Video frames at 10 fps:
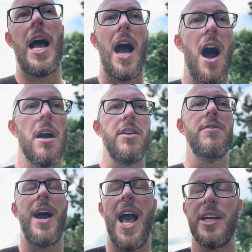Are you
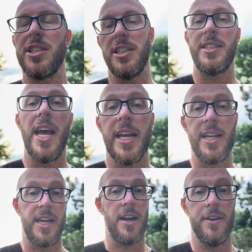actually taking
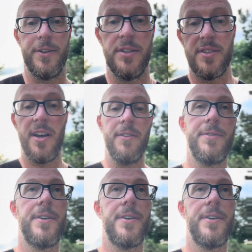care of yourself?